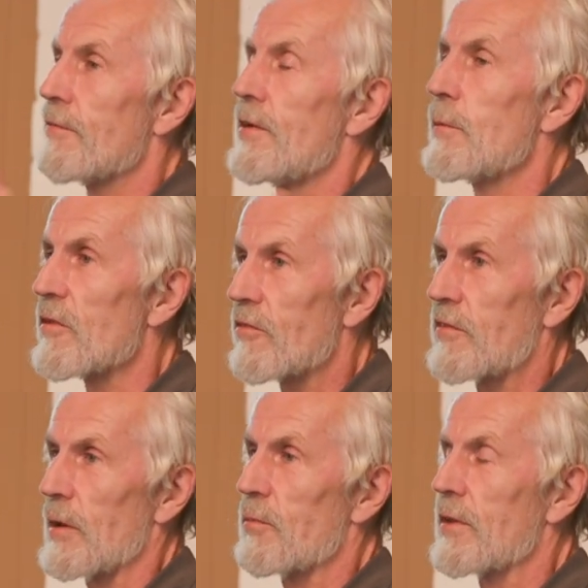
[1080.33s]
the famous
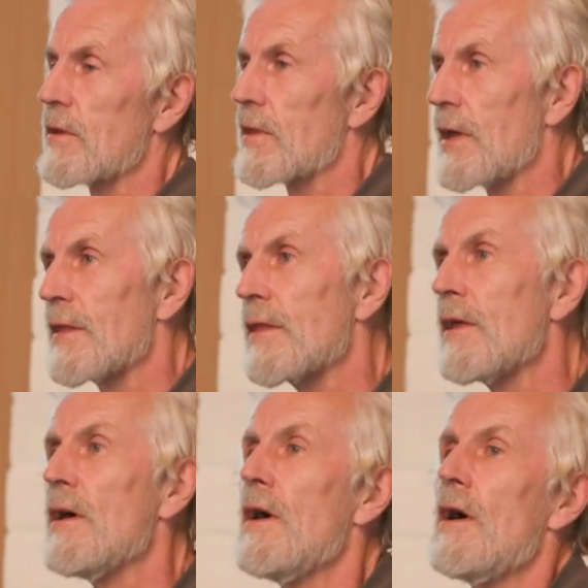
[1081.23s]
chapter 10.
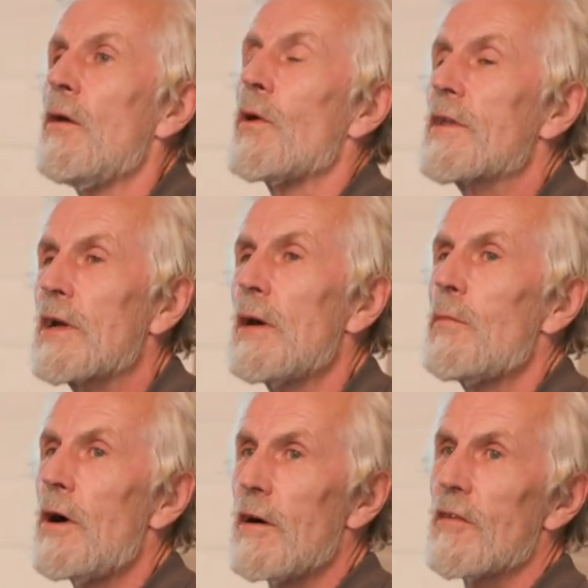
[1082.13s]
What
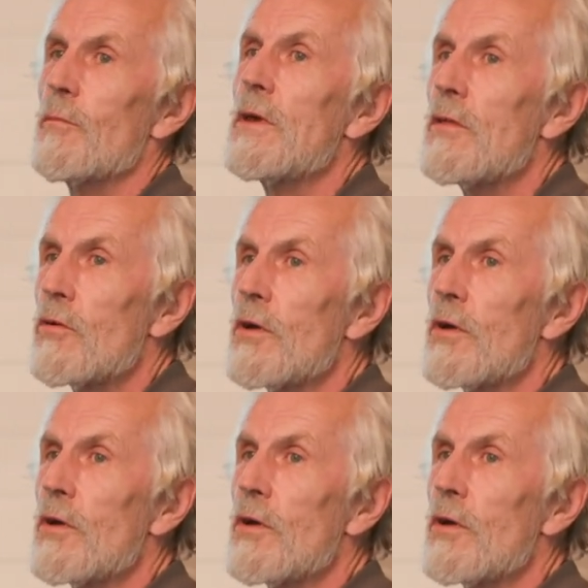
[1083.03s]
Clement has been